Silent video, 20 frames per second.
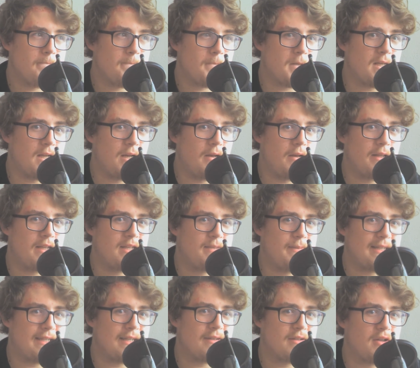Because I don't think
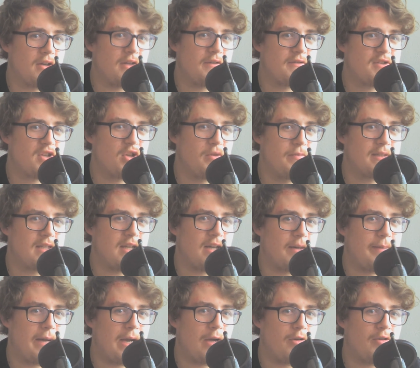SmackDown's got enough
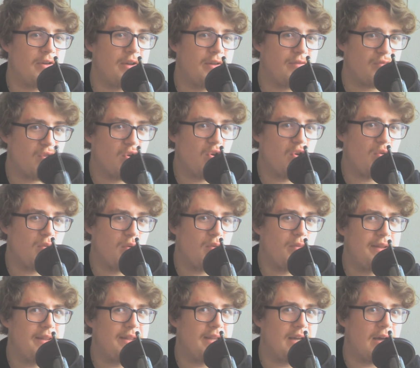superstar power on it. Raw will
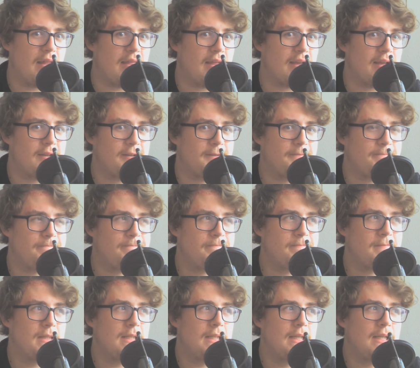win that, I think.
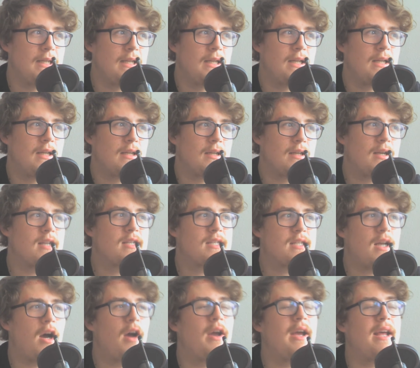Because,
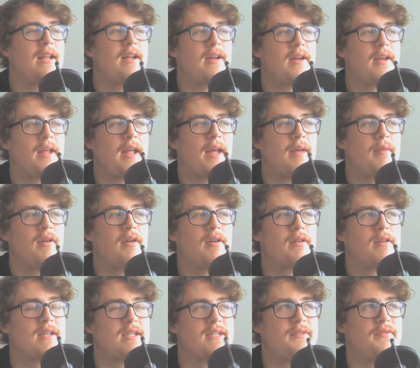he will.
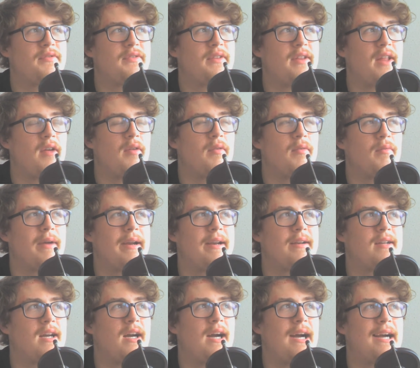Because if you don't win,
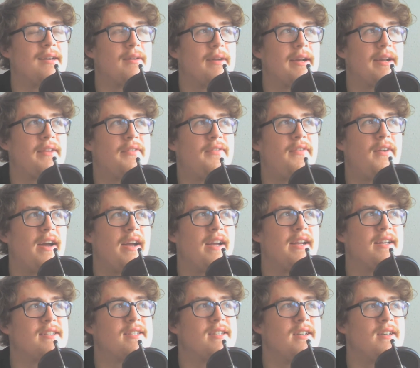Kurt Angle gets
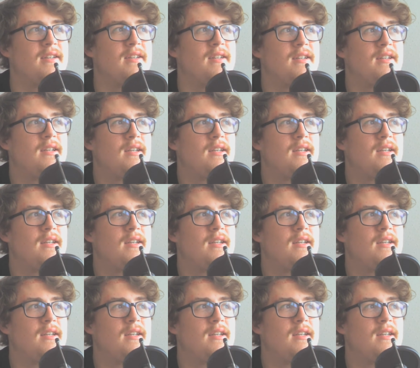fired, so.